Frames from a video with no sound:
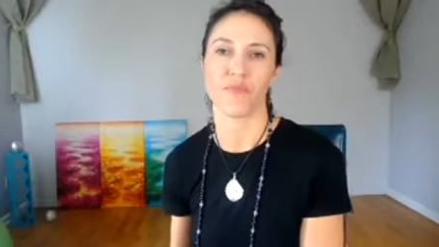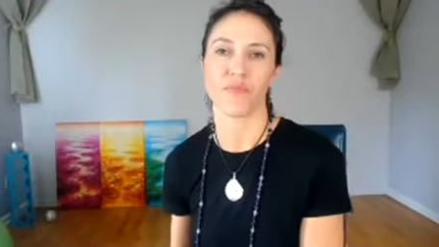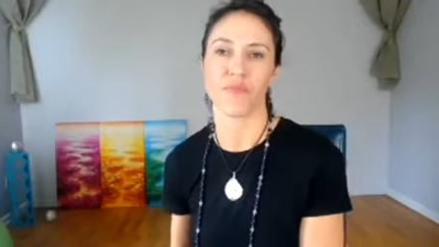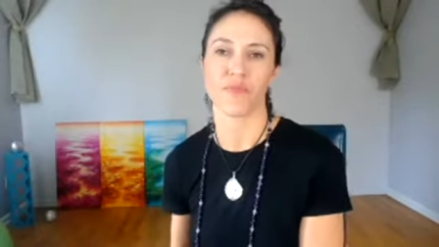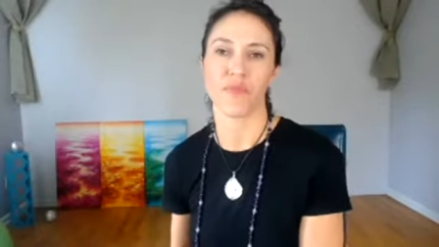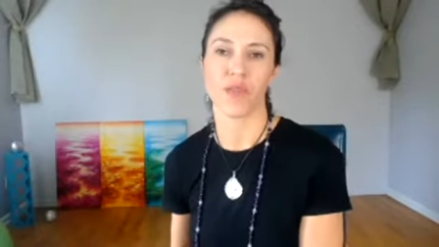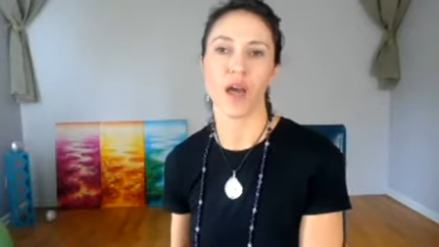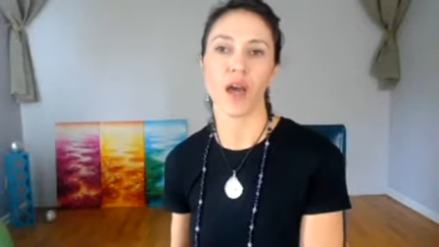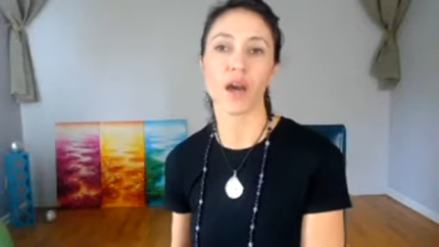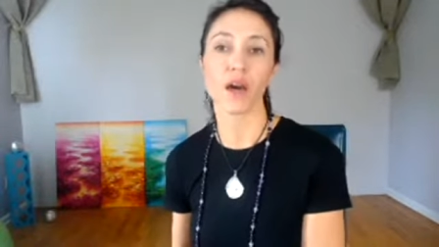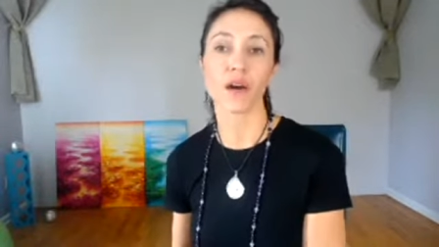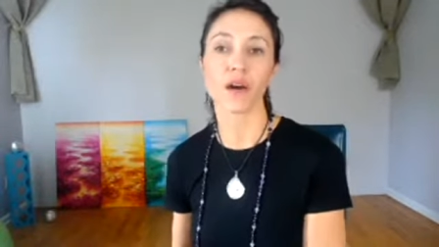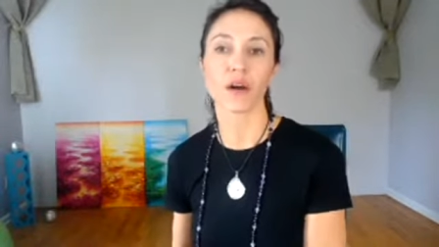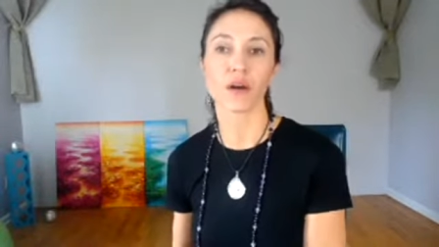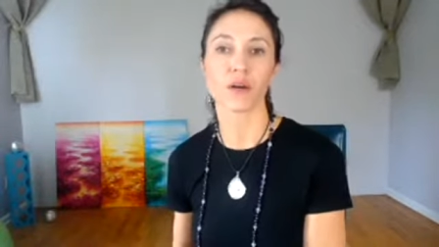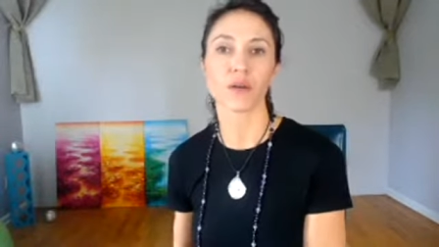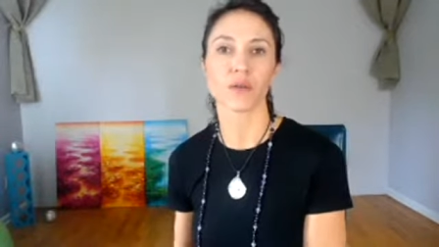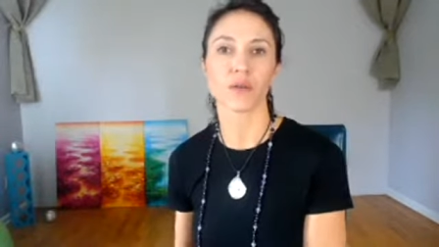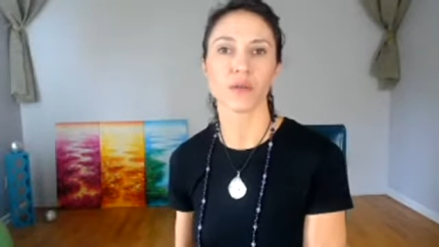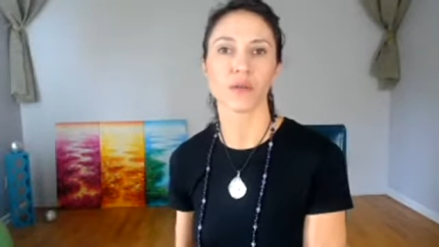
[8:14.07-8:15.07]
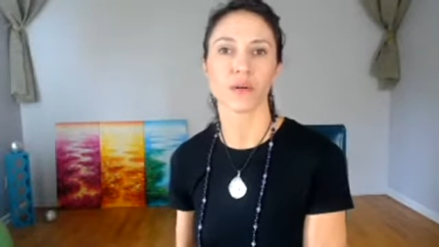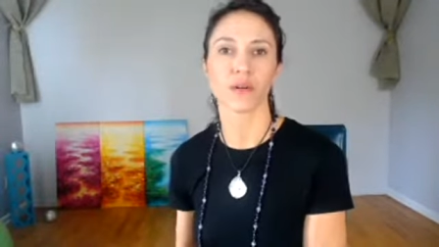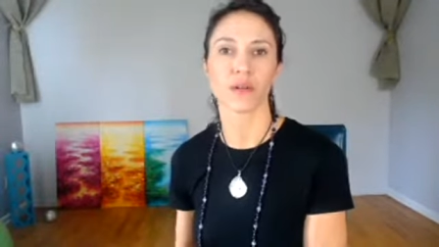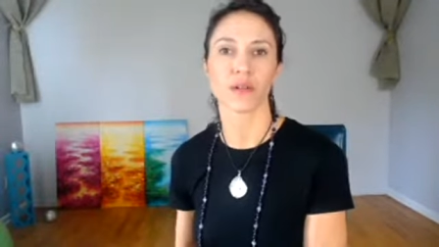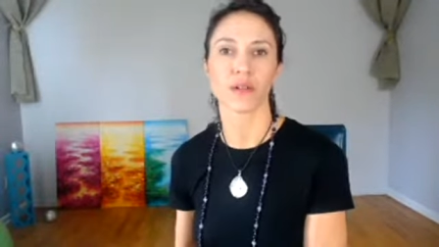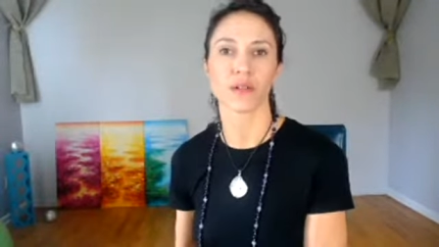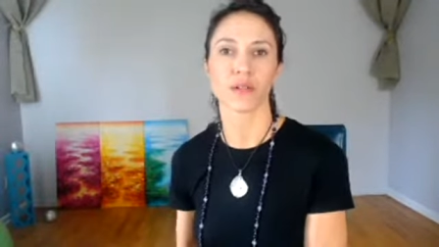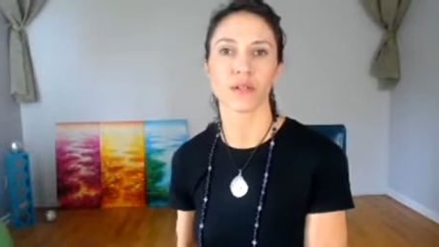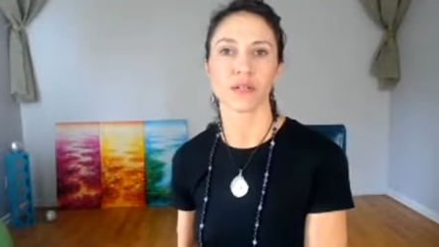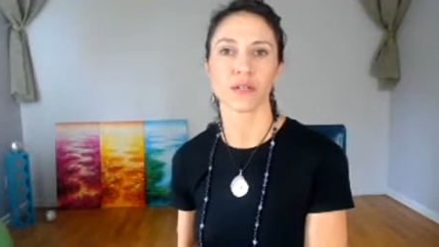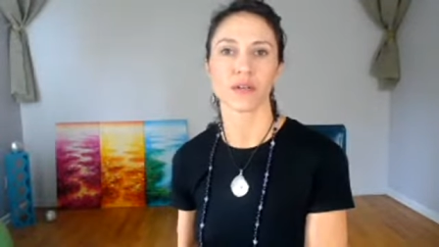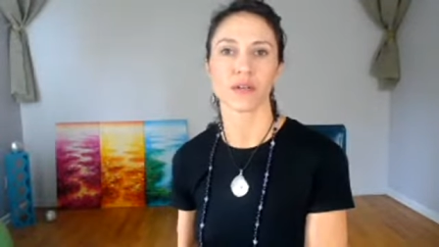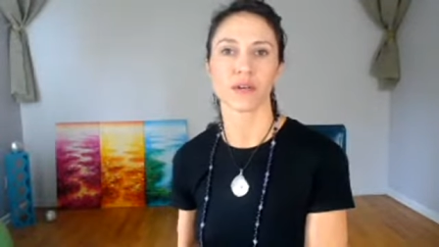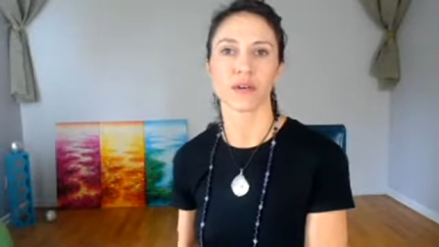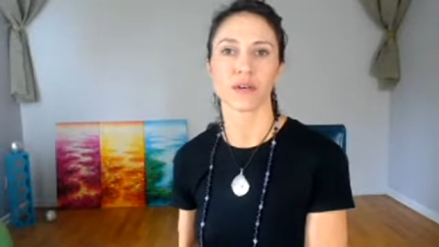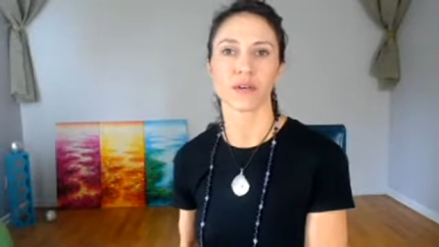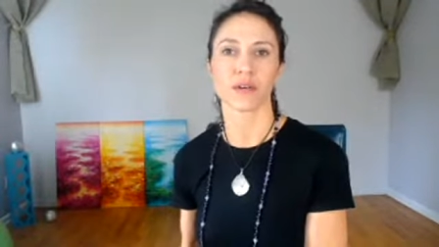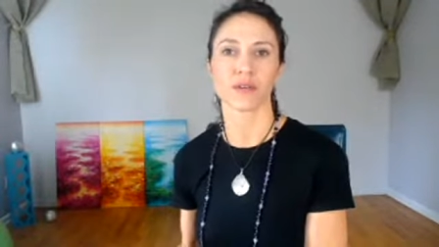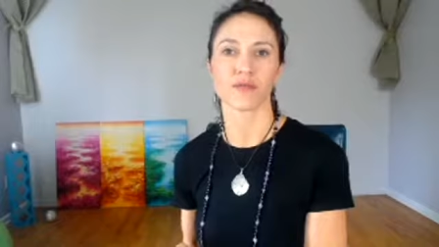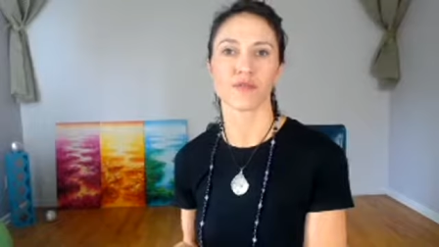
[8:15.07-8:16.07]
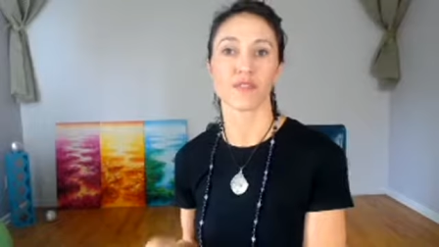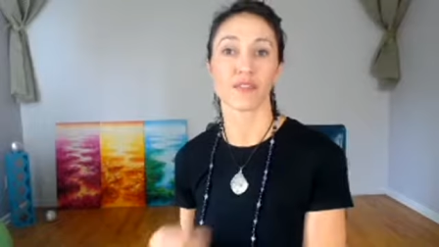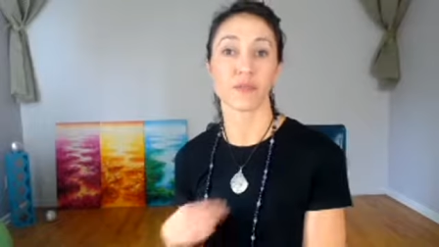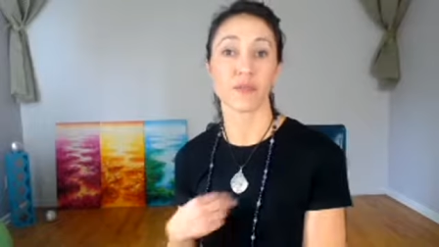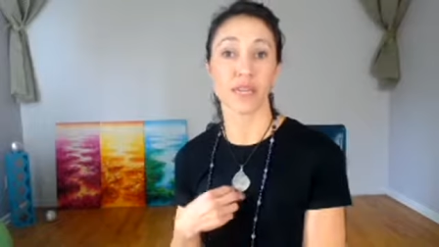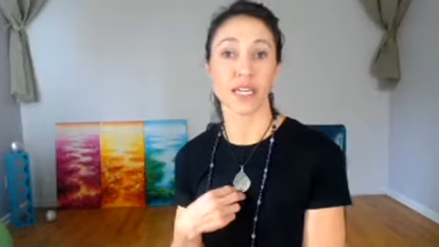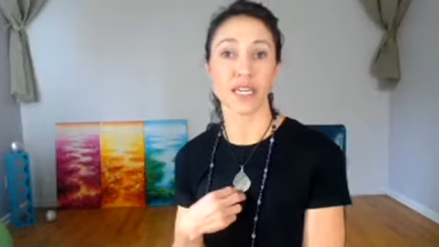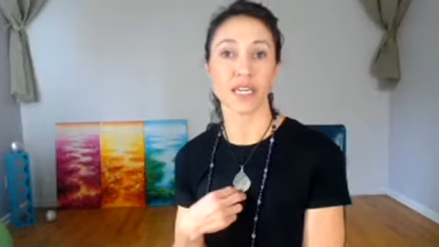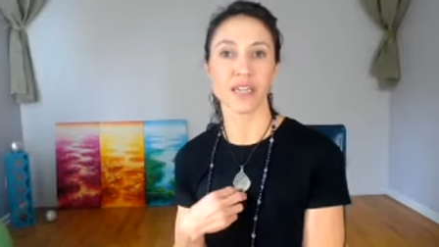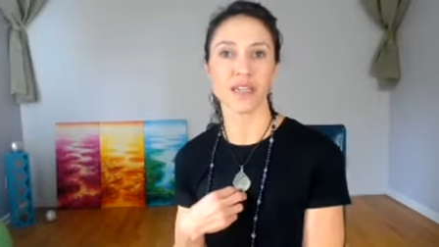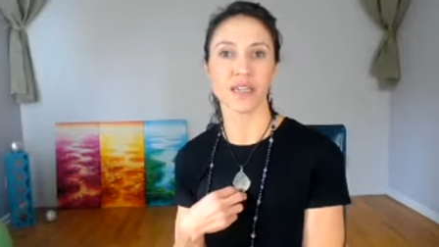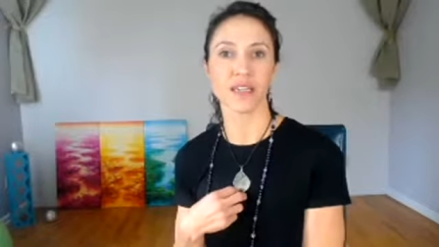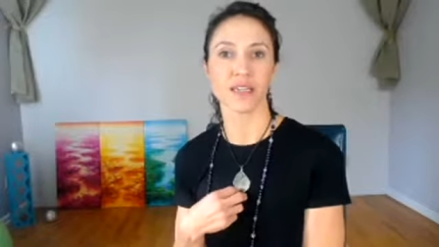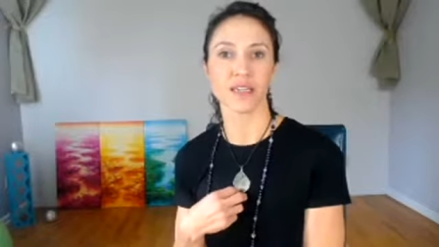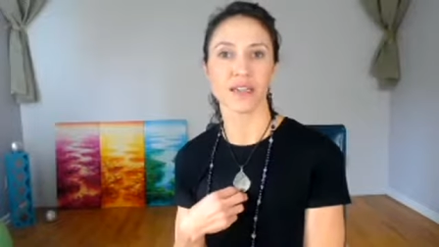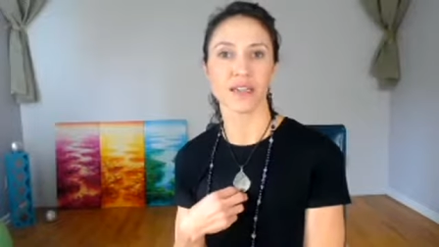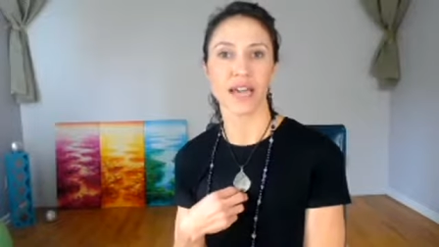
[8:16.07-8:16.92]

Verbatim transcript: Oh, for me,